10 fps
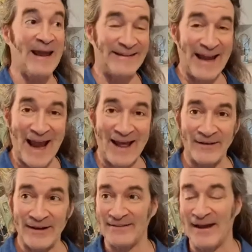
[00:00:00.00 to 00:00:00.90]

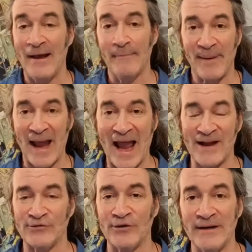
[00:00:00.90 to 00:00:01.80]
talent,
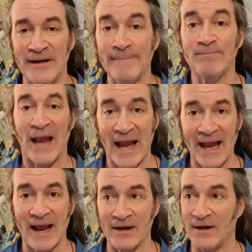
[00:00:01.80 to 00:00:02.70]
passion,
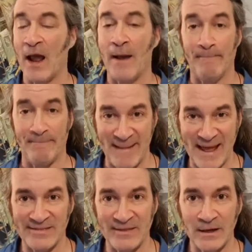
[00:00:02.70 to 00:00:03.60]
and
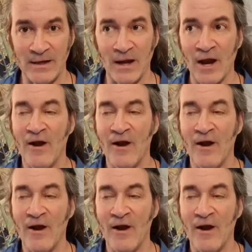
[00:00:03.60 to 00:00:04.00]
method